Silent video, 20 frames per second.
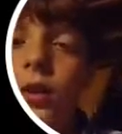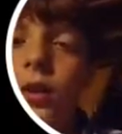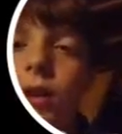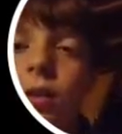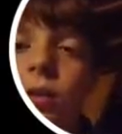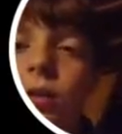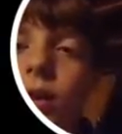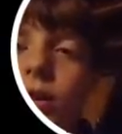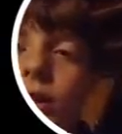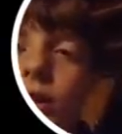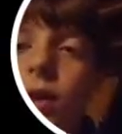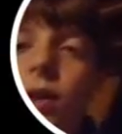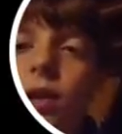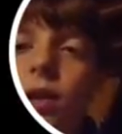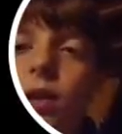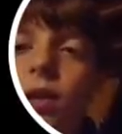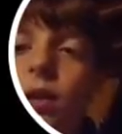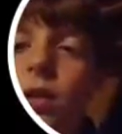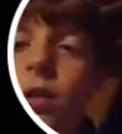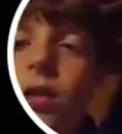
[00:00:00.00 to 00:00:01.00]
Zone is?
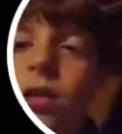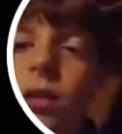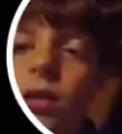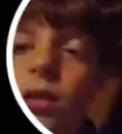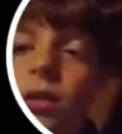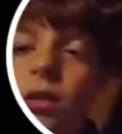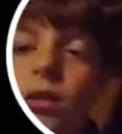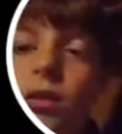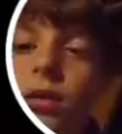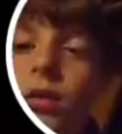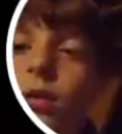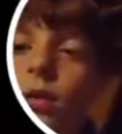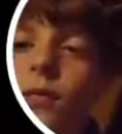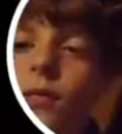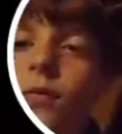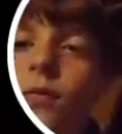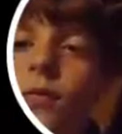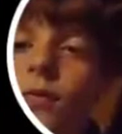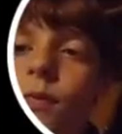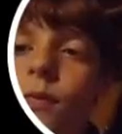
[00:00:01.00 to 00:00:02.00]
I thought it, the first one
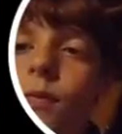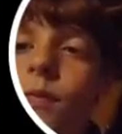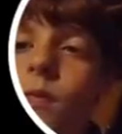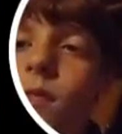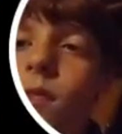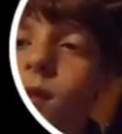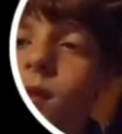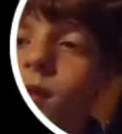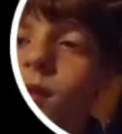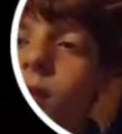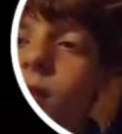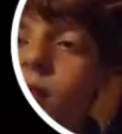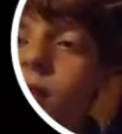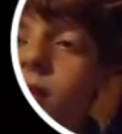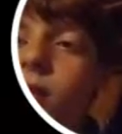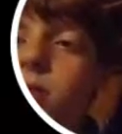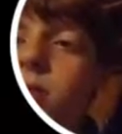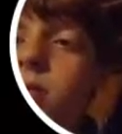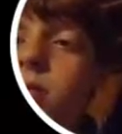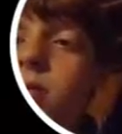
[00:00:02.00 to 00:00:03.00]
was Green Hill.
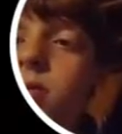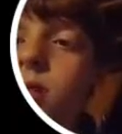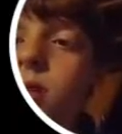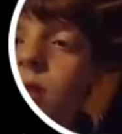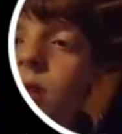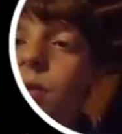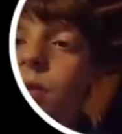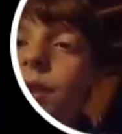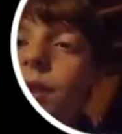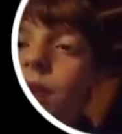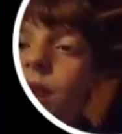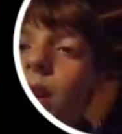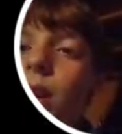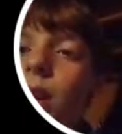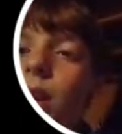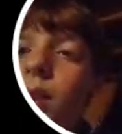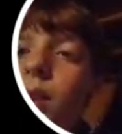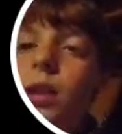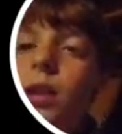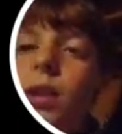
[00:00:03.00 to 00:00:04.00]
Well,
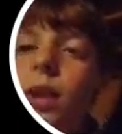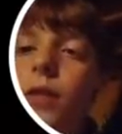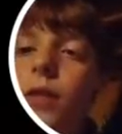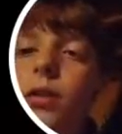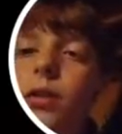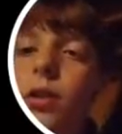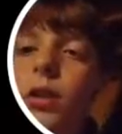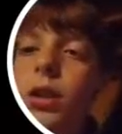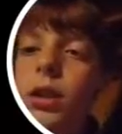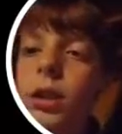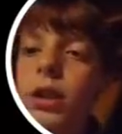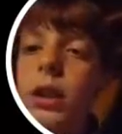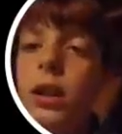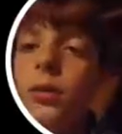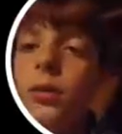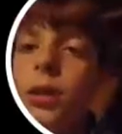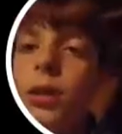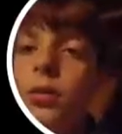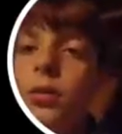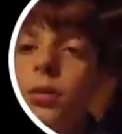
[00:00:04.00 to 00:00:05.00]
no, it's Level Select.
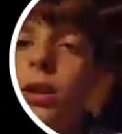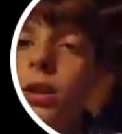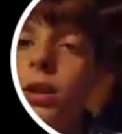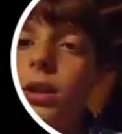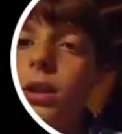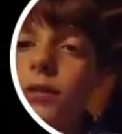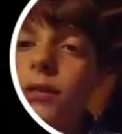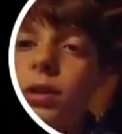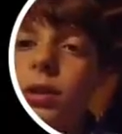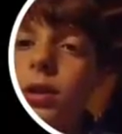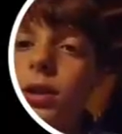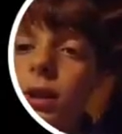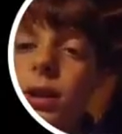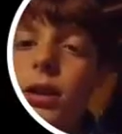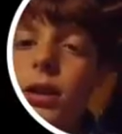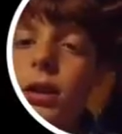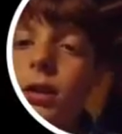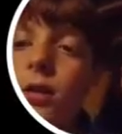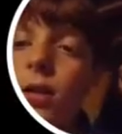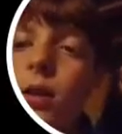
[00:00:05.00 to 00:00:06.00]
I've been using Level
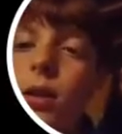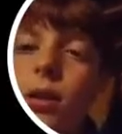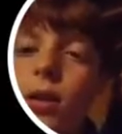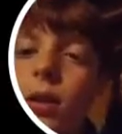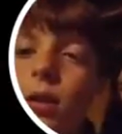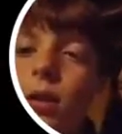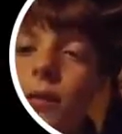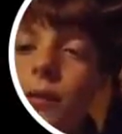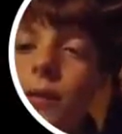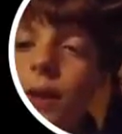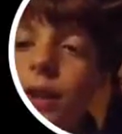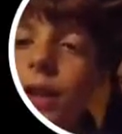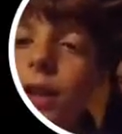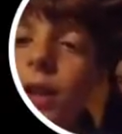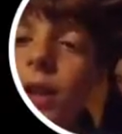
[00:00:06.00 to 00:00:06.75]
Select. Oh, then I'm not This